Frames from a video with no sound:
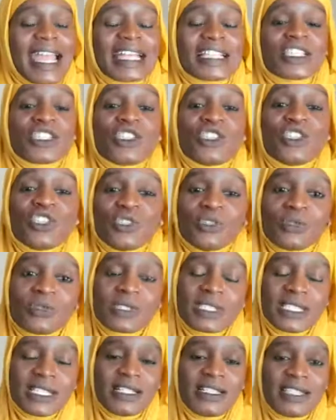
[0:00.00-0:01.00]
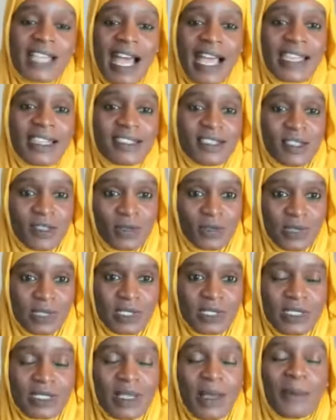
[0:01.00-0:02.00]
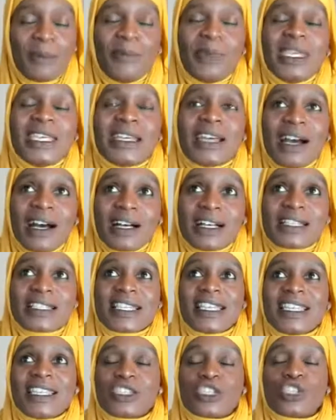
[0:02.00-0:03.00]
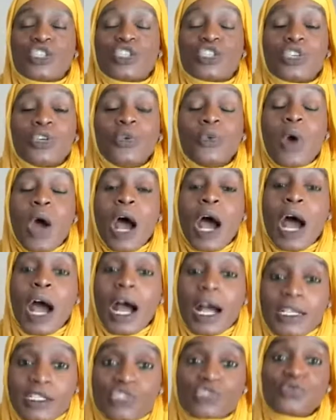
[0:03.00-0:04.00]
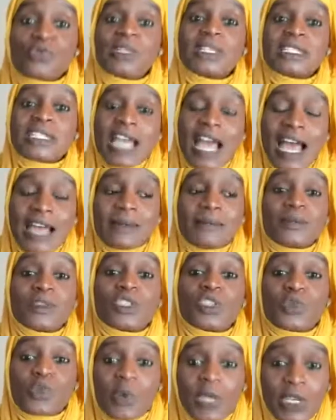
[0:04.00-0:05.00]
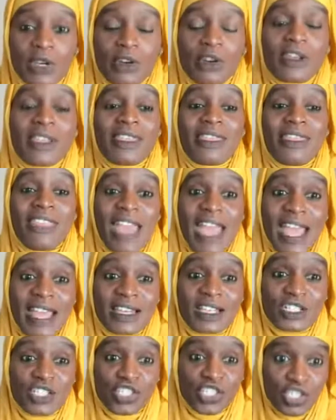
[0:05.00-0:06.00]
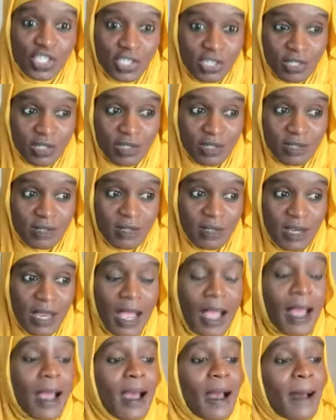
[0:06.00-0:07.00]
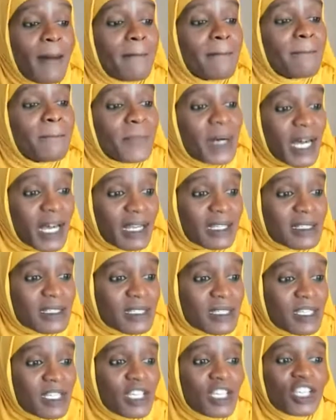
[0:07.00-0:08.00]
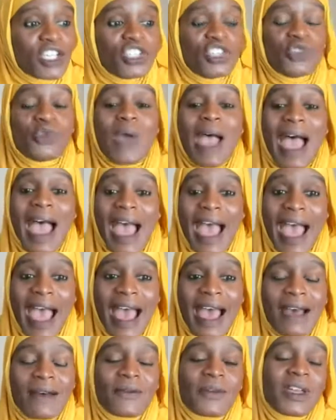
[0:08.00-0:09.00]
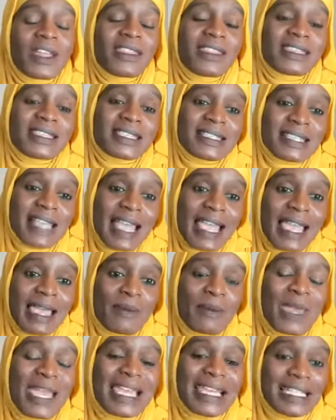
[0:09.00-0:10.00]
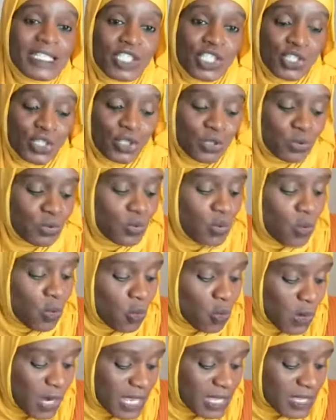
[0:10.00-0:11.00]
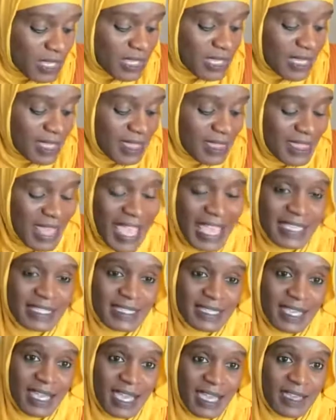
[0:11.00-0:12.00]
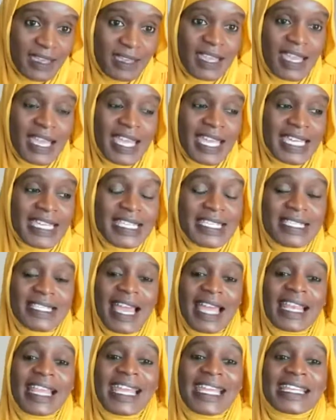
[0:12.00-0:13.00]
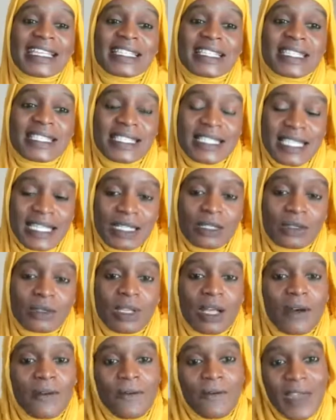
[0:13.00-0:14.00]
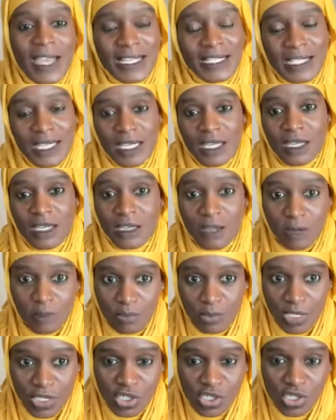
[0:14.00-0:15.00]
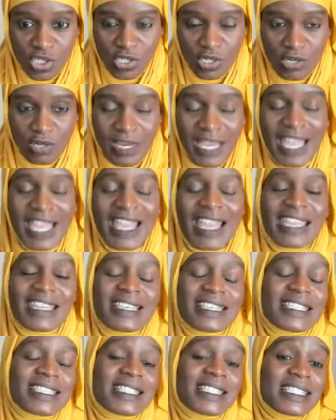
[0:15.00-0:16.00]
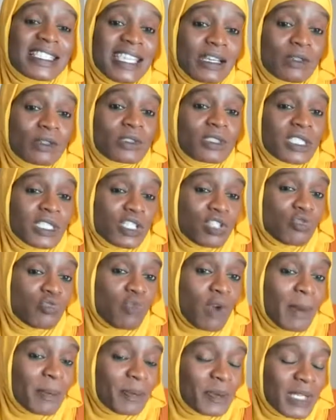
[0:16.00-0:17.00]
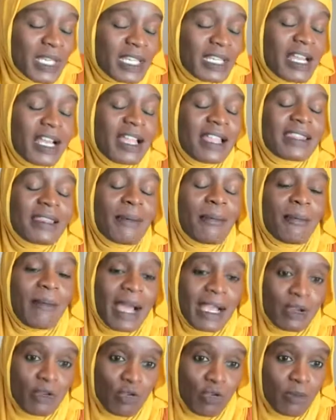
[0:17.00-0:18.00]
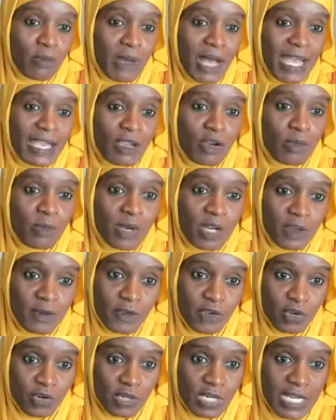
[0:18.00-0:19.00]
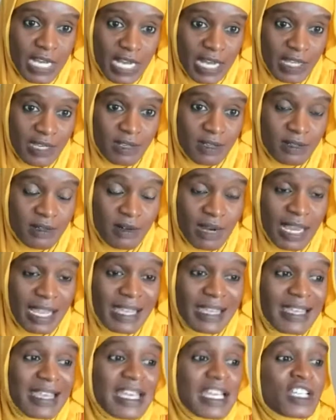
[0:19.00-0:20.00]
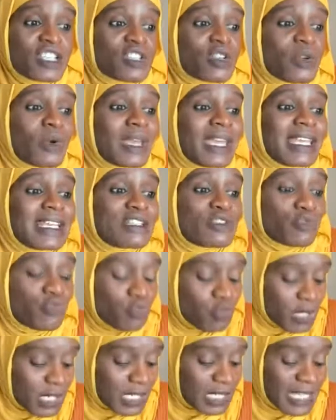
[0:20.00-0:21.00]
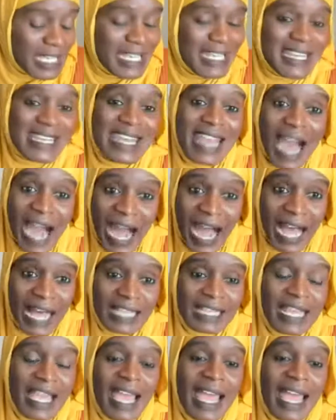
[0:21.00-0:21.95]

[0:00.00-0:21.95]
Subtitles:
it's used in diet sodas because it is 200 times sweeter than sugar. But you have the same issue with ACE, is that it is still affecting your blood sugar. It is still disrupting the microbiome of your gut, right? So it is really not,